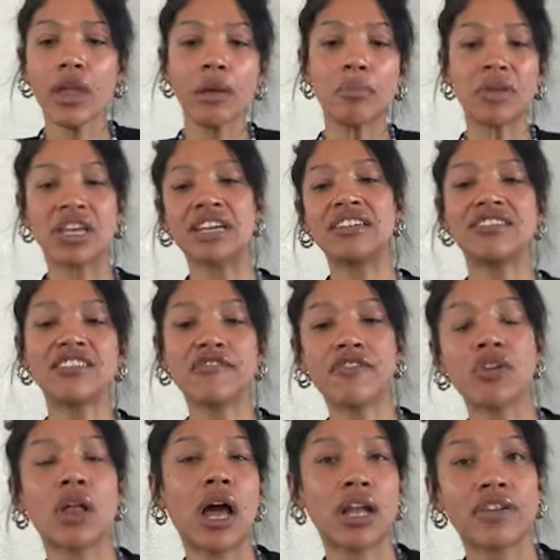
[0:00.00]
Because they
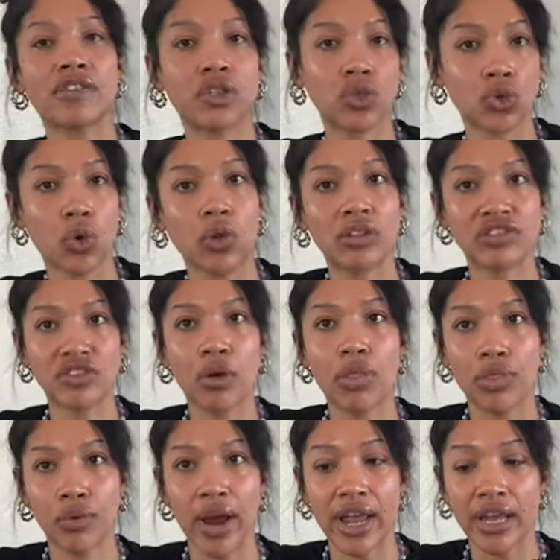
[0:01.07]
feel out of control and
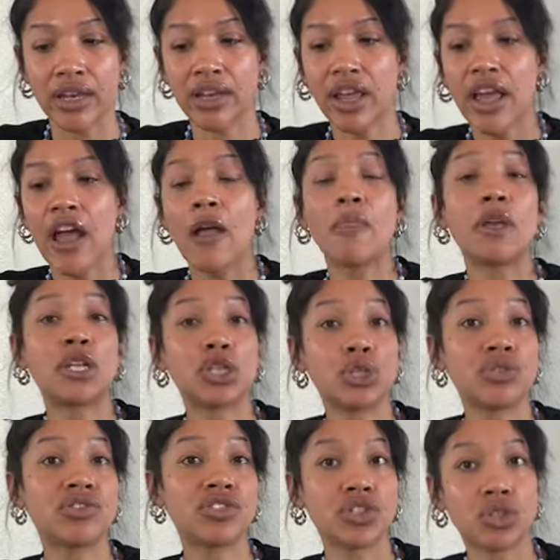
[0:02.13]
self-threatened, they
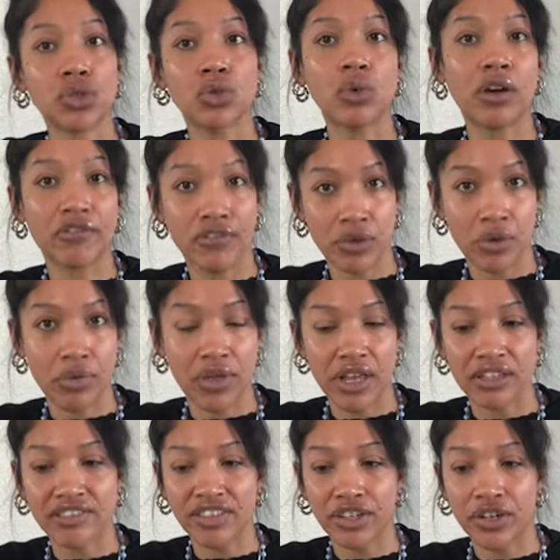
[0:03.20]
choose to do a few
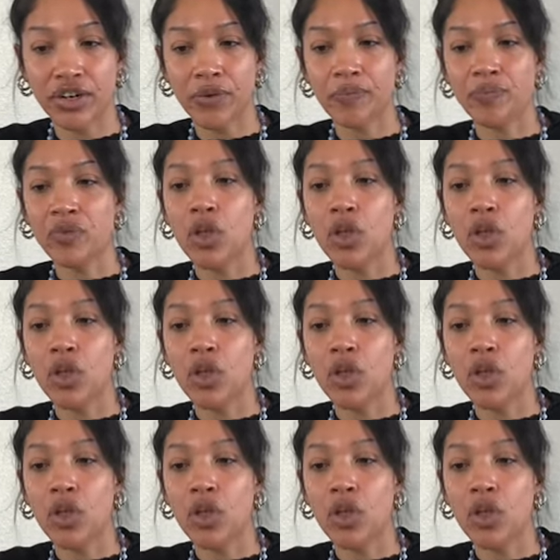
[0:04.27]
things here.